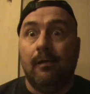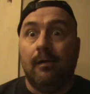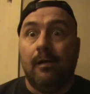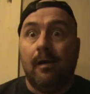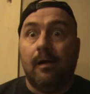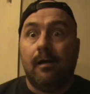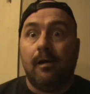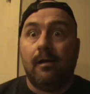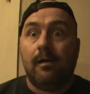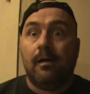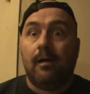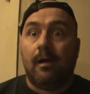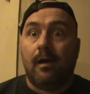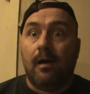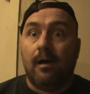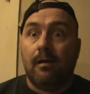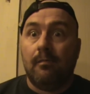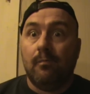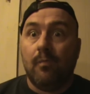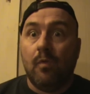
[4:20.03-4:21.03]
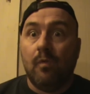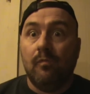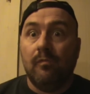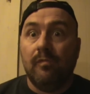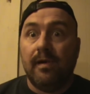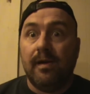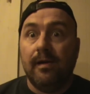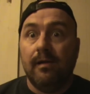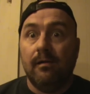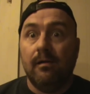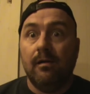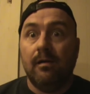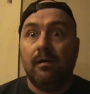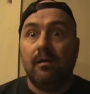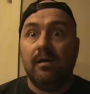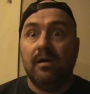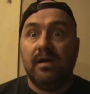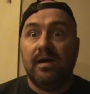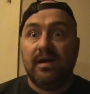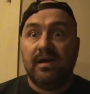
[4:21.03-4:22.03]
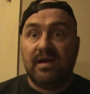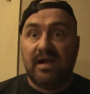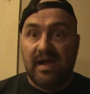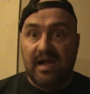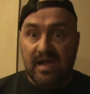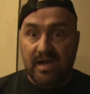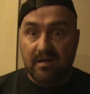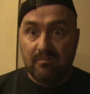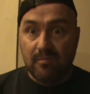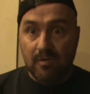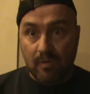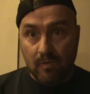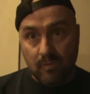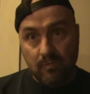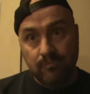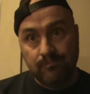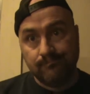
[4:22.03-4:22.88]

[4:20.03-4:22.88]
Hi, I'm over here looking at the ammo.